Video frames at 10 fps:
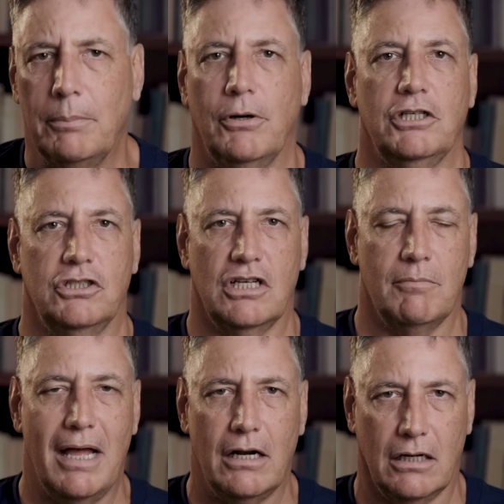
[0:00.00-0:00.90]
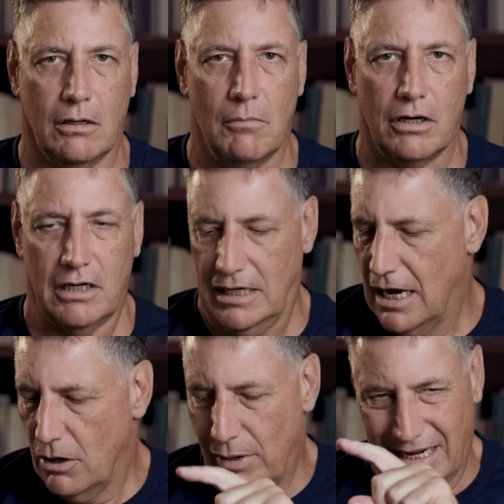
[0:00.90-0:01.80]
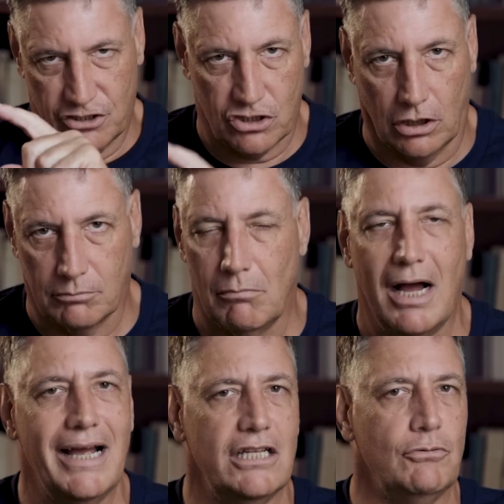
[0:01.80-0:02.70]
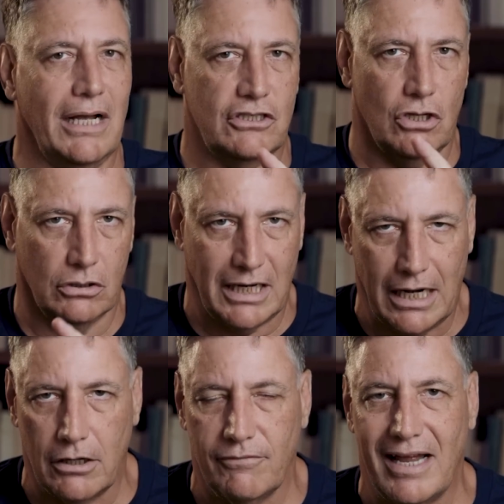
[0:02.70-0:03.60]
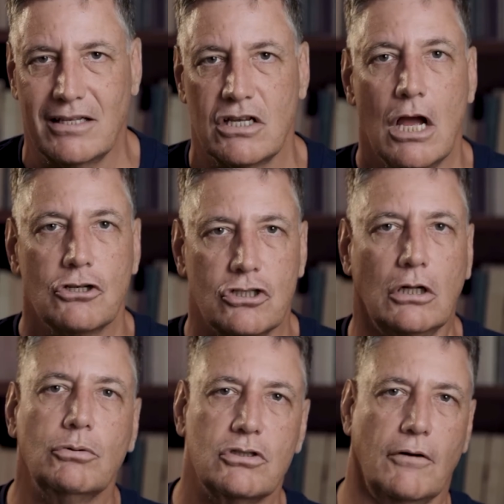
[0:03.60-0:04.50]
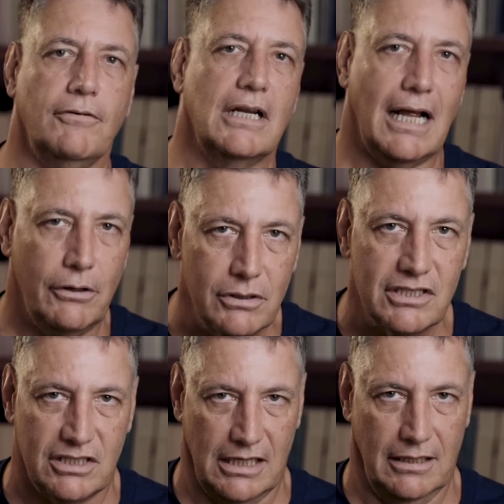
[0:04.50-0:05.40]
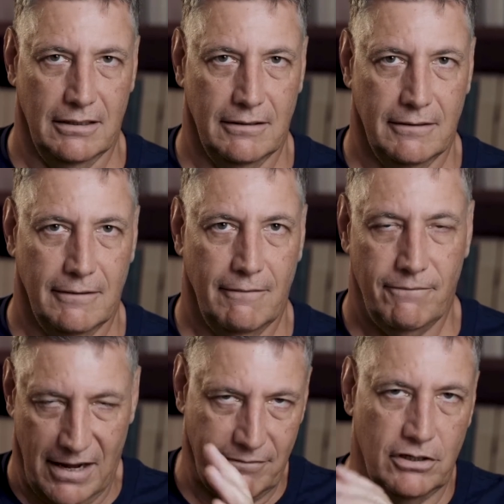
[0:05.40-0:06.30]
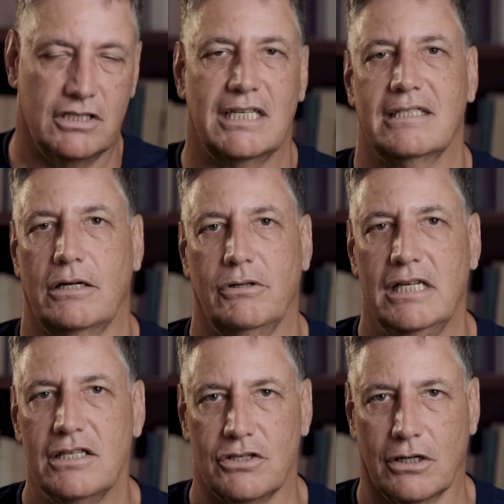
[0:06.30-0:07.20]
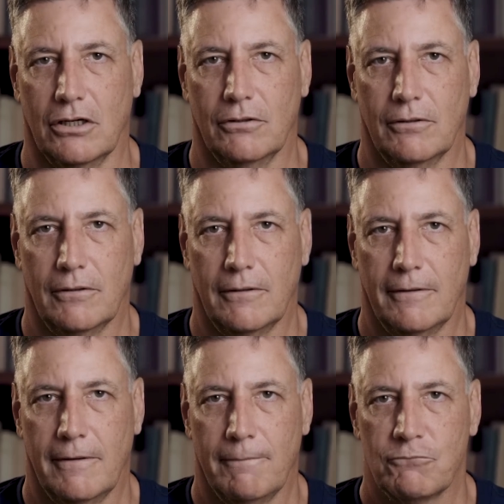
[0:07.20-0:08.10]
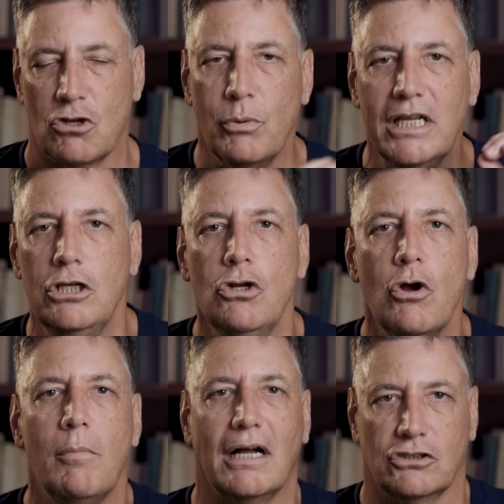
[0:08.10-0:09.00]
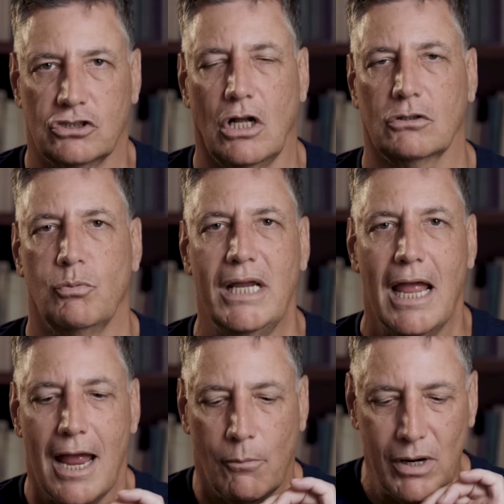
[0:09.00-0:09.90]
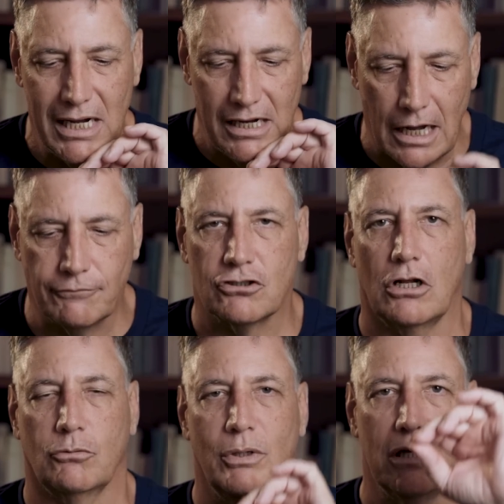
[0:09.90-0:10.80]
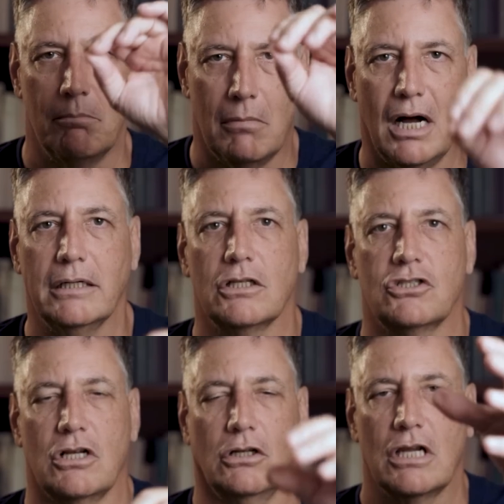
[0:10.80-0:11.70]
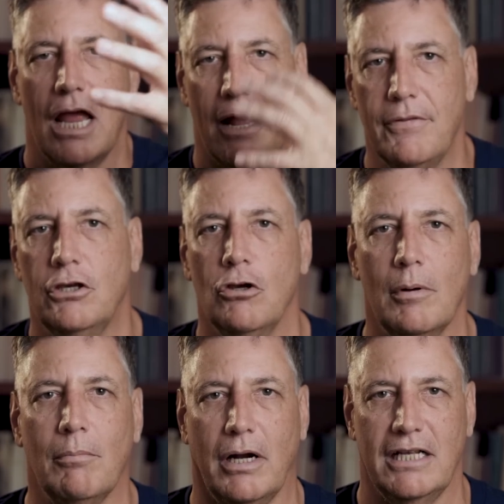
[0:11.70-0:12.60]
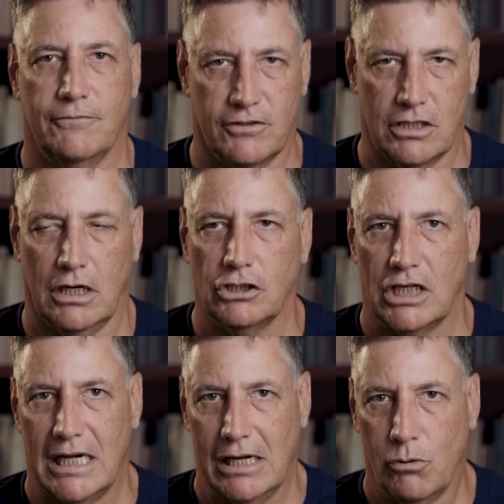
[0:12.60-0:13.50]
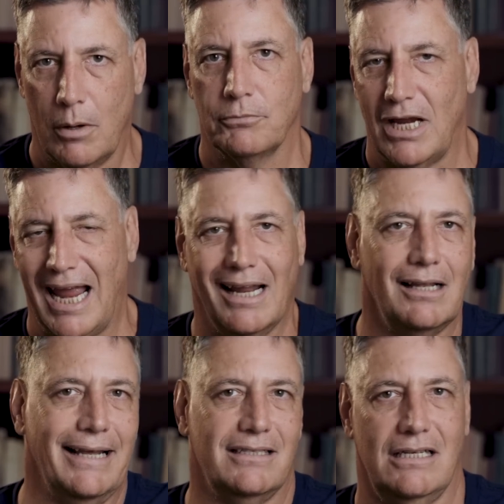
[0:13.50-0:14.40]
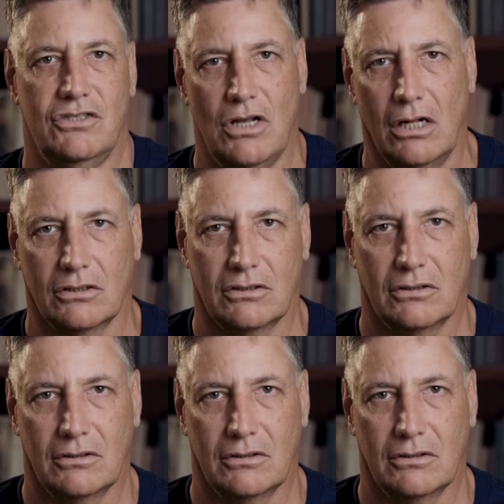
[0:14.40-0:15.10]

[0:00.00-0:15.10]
precious commodity. We had salt mines, we had salt caravans. Salt was often currency 500, 600 years ago. So we knew about salt. We, we loved salt. We demanded salt. And the human body is physiologically equipped to handle excess salt.